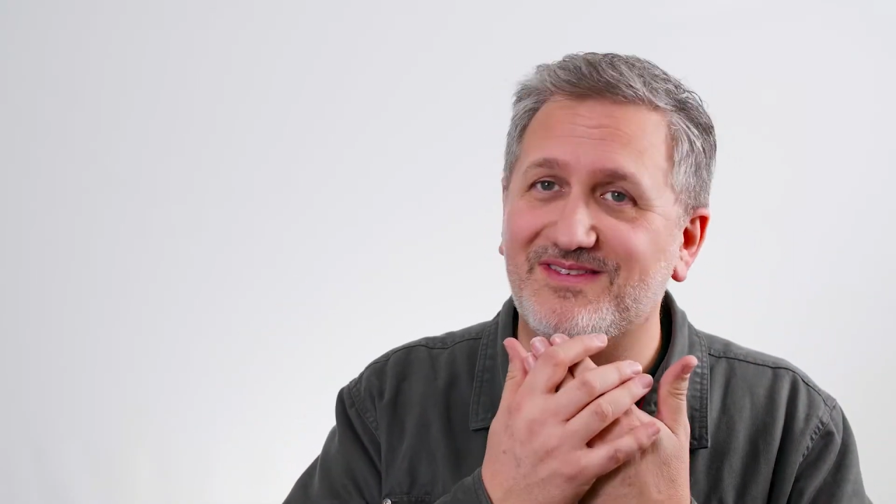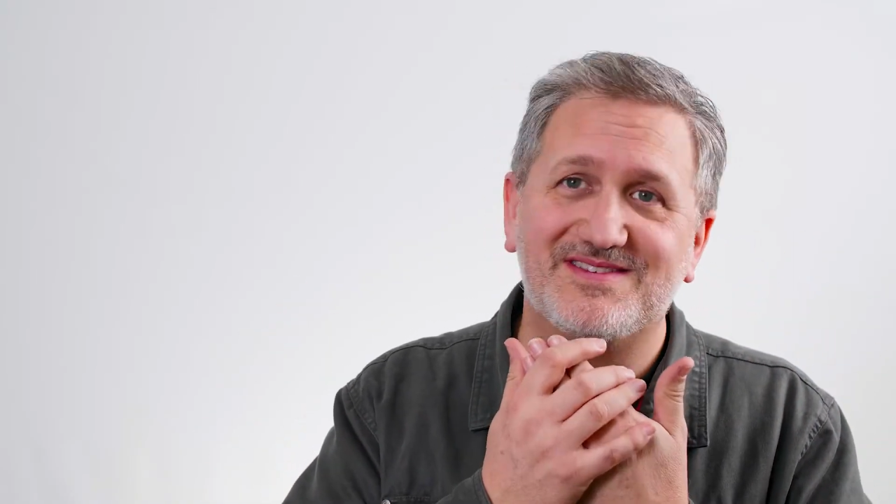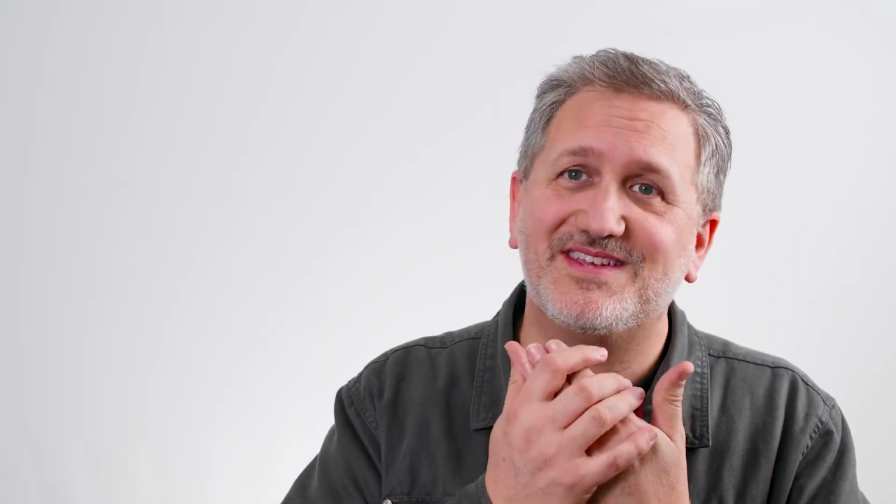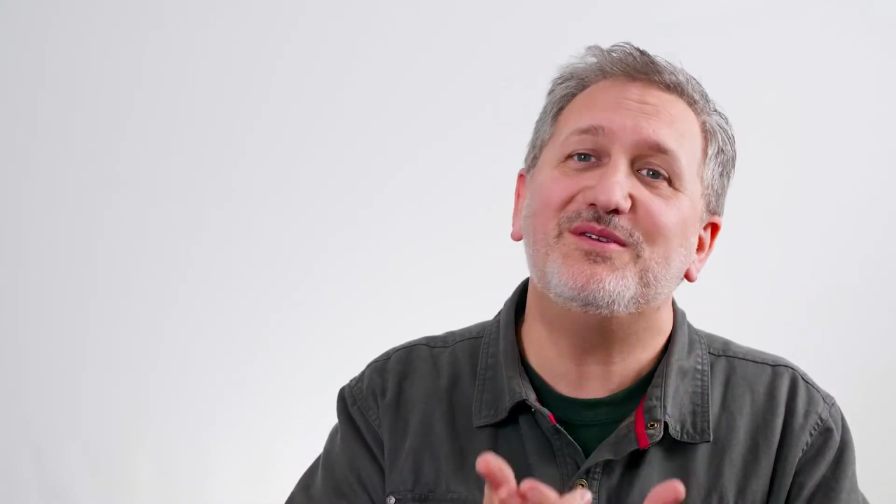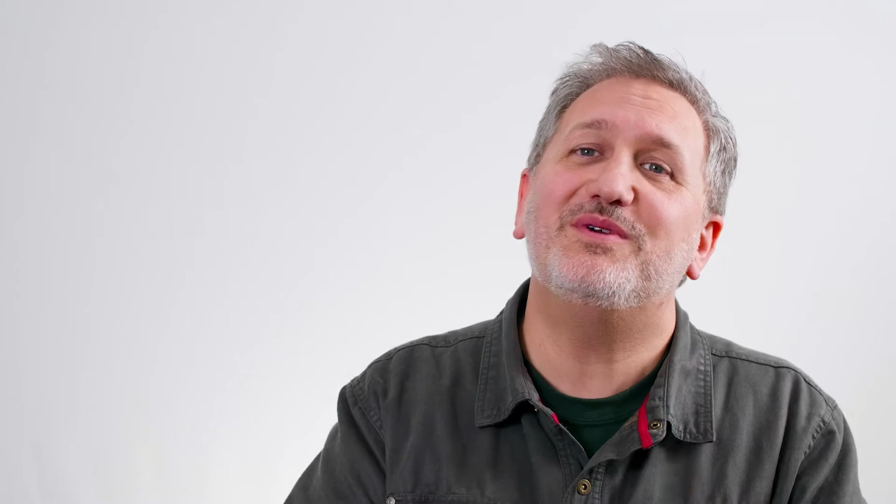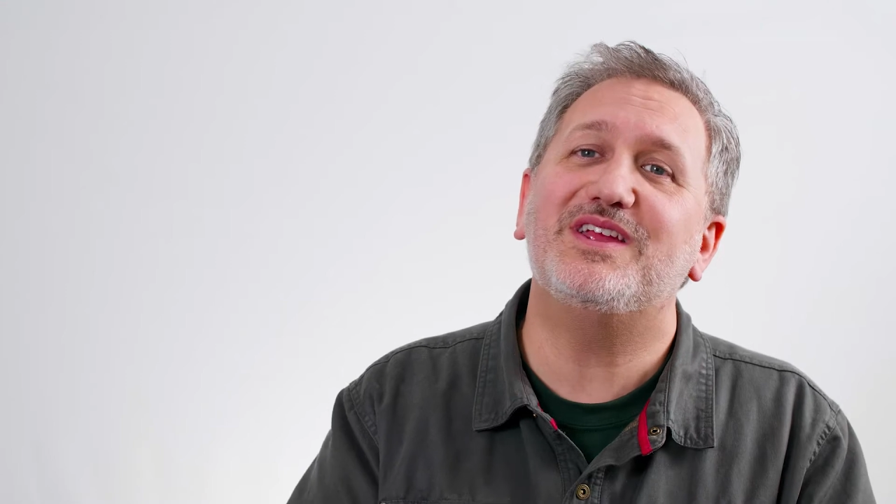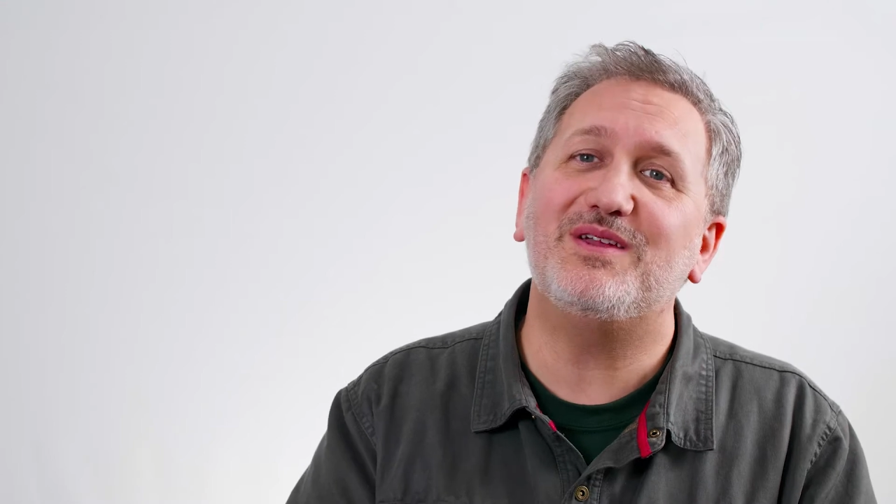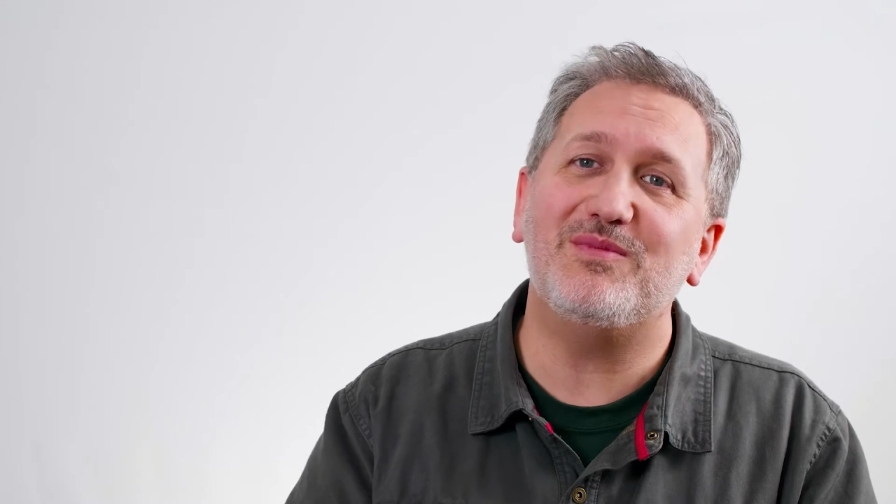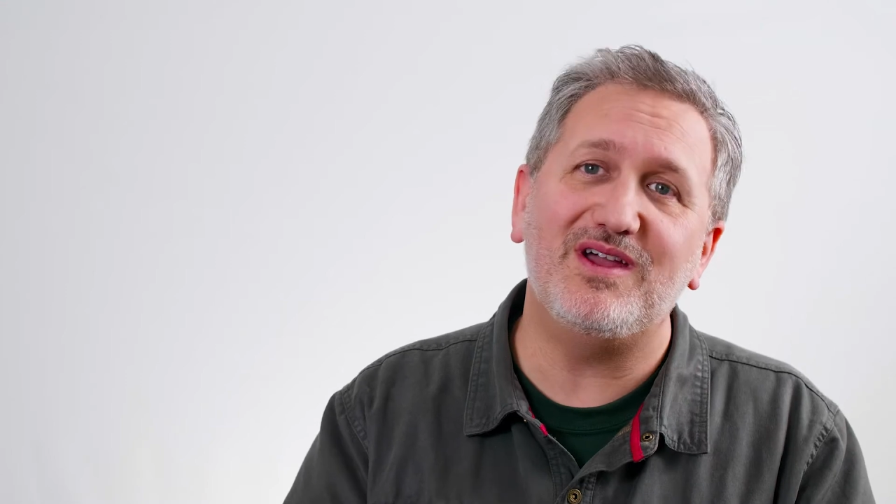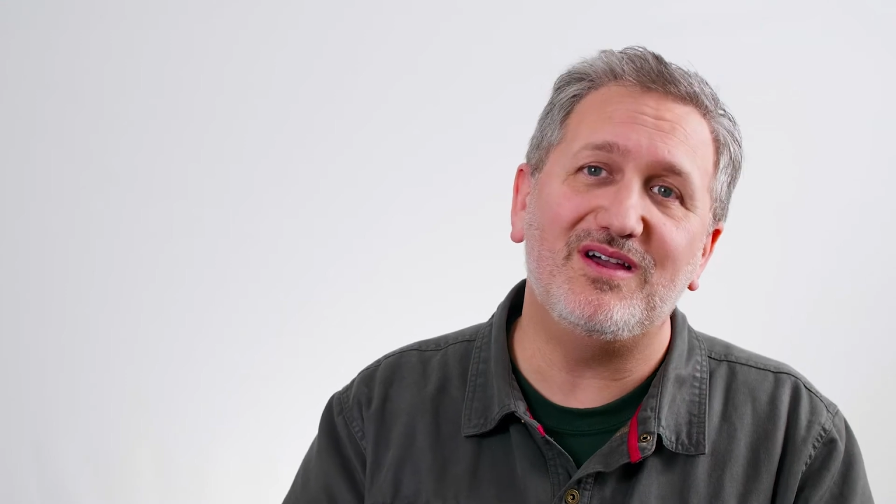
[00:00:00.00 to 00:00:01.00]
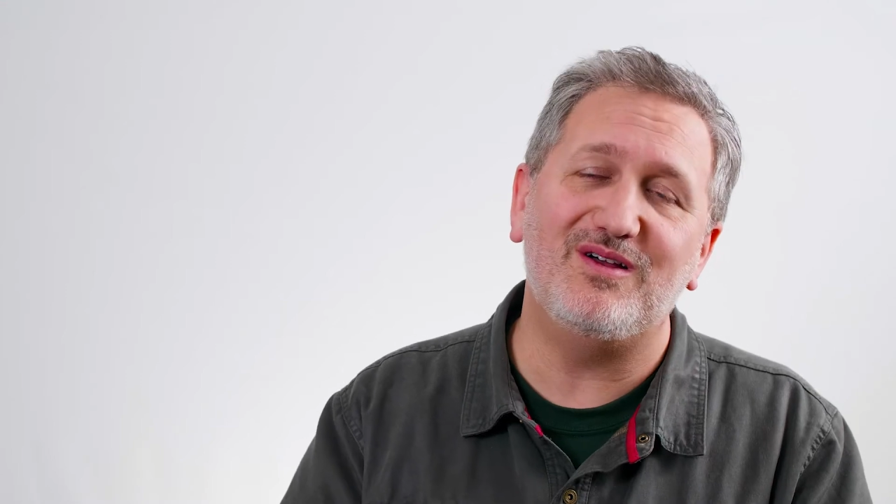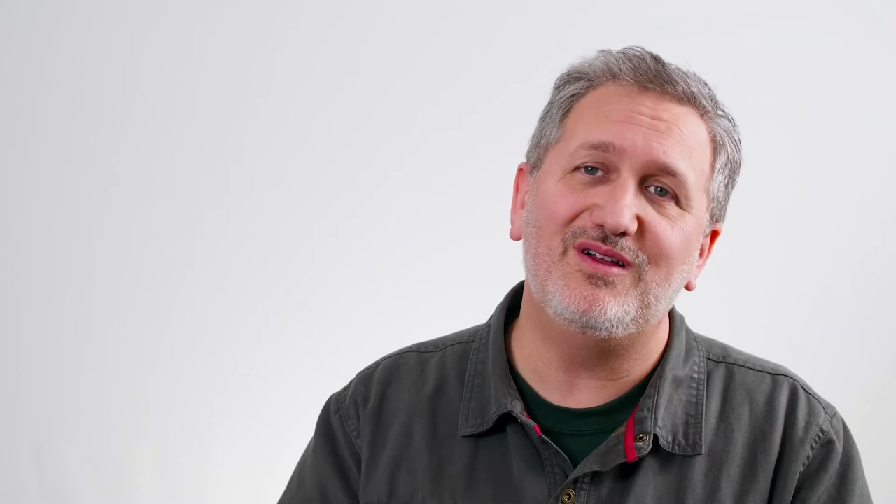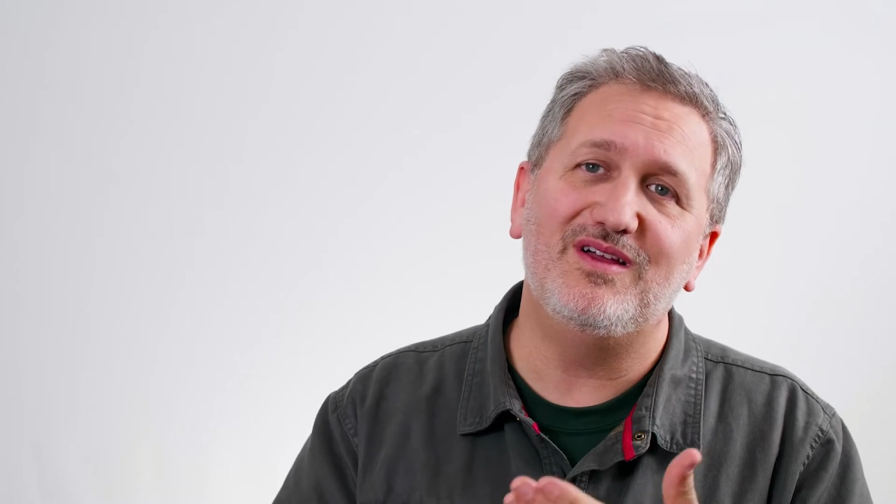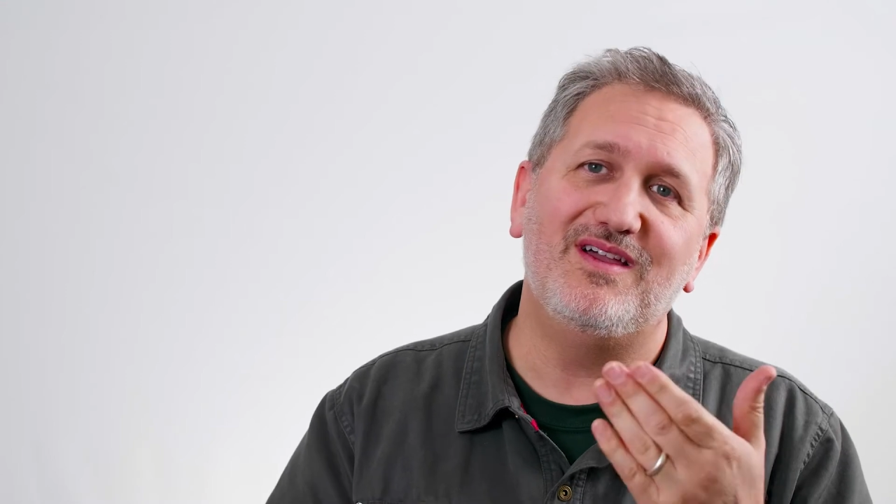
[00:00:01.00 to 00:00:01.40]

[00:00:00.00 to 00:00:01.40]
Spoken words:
send him an email,